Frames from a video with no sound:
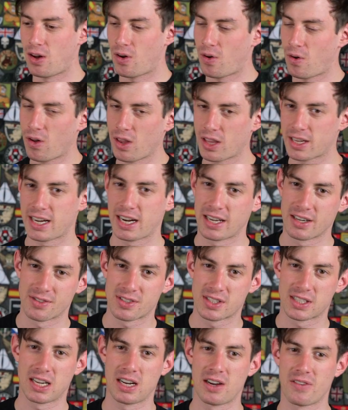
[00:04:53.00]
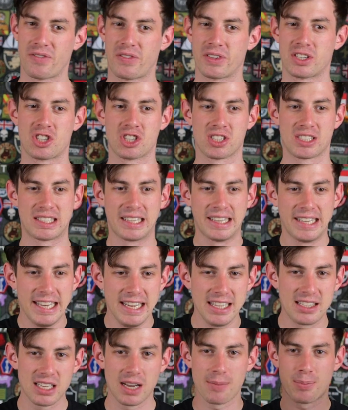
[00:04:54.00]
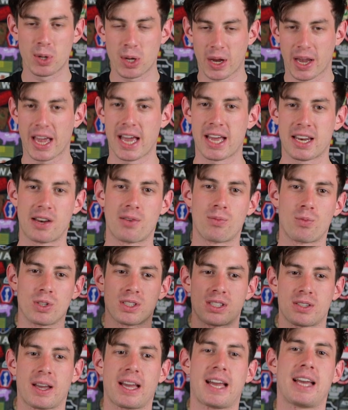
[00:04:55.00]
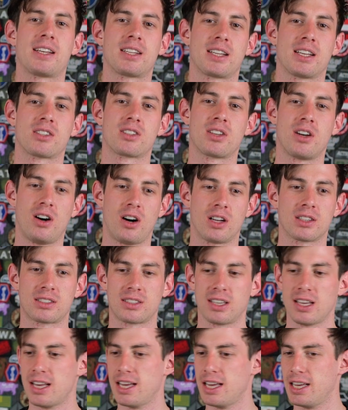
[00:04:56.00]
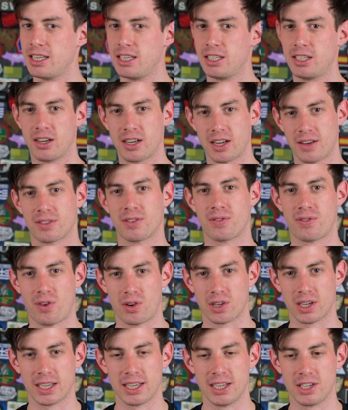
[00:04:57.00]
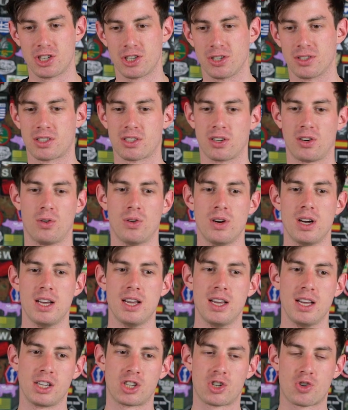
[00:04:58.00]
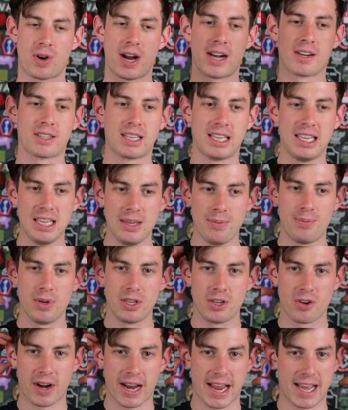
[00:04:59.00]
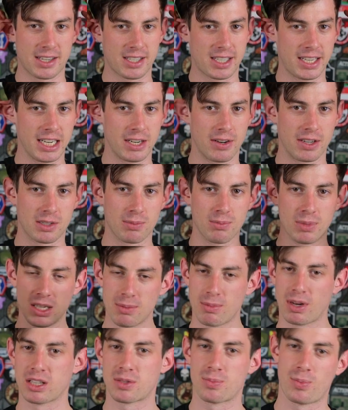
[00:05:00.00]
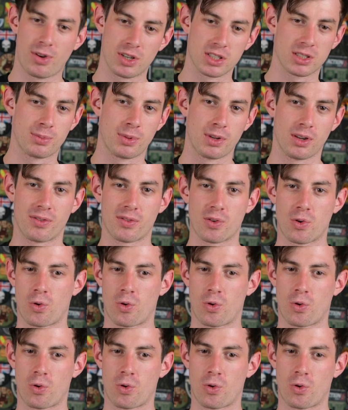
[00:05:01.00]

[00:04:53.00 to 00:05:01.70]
all the kind of stuff. It just heats up your head, and once your head gets hot, you're gonna have the fogging issue. So Try to keep your headgear as minimal as possible. Of